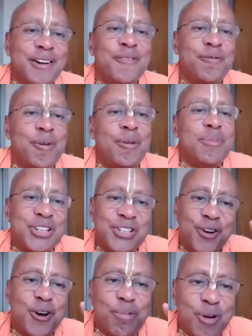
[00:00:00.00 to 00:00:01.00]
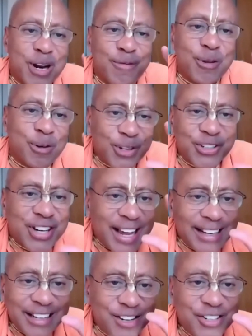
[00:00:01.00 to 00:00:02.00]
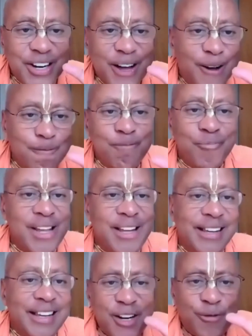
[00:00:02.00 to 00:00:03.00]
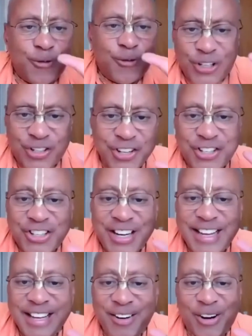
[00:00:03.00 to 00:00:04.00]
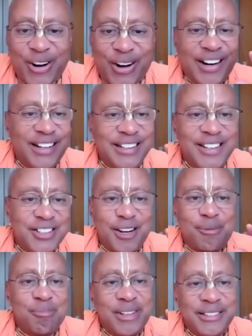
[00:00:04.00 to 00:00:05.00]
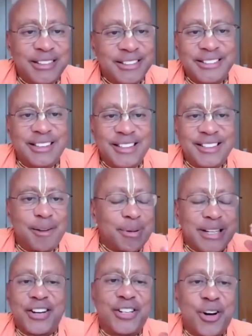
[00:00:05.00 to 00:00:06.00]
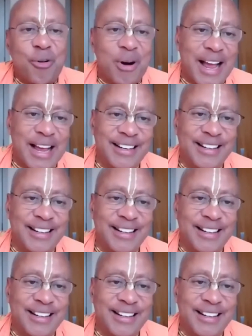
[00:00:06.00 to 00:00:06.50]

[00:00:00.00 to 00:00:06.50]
from the material point of view, it looks like there's some inefficiency or something doesn't go right.